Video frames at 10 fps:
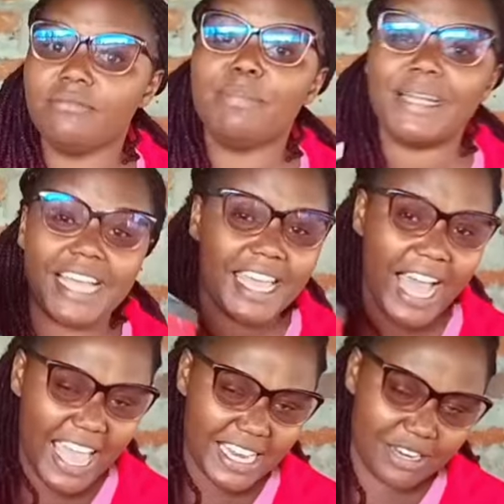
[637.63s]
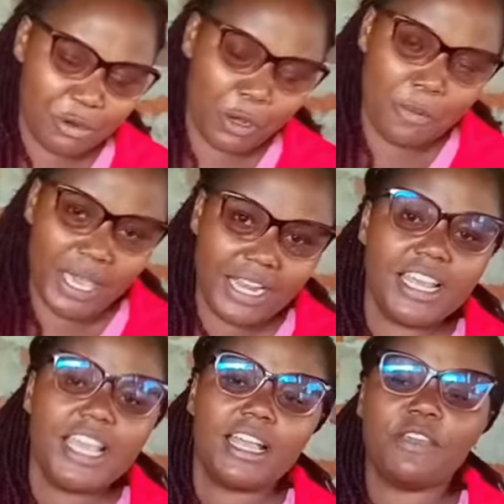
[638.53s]
but I highly recommend
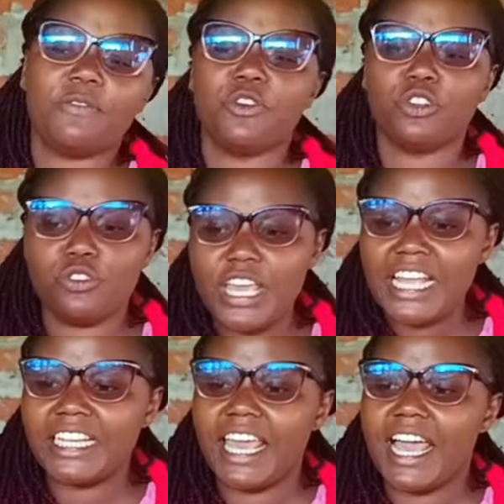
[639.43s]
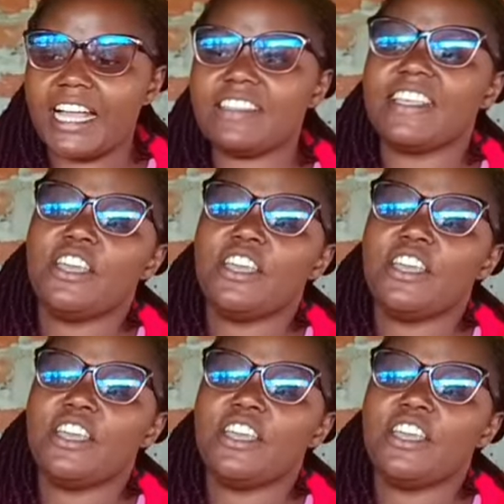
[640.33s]
if you're doing layers,